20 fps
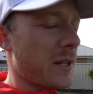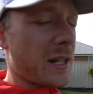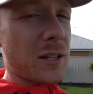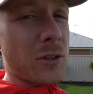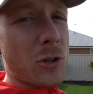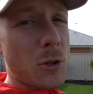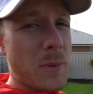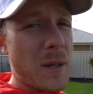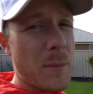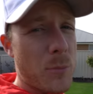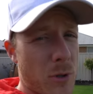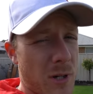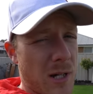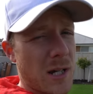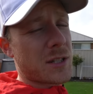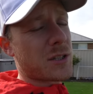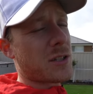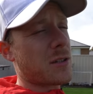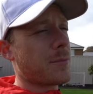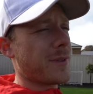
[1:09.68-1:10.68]
had a lot of people
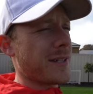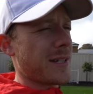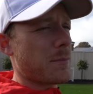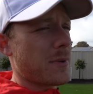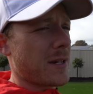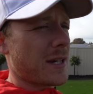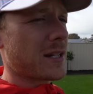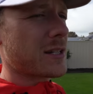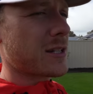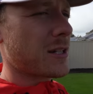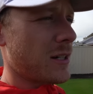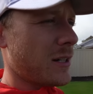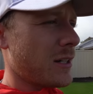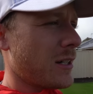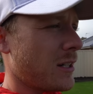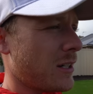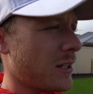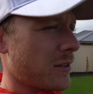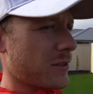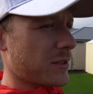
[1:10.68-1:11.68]
asking me about
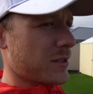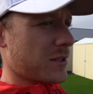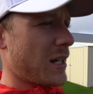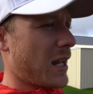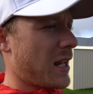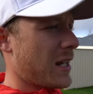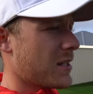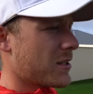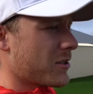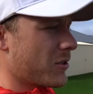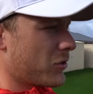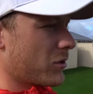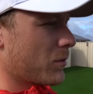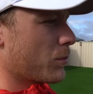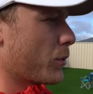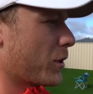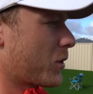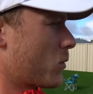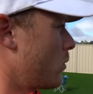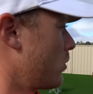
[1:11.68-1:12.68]
the stains on the
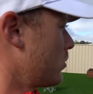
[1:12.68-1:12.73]
brick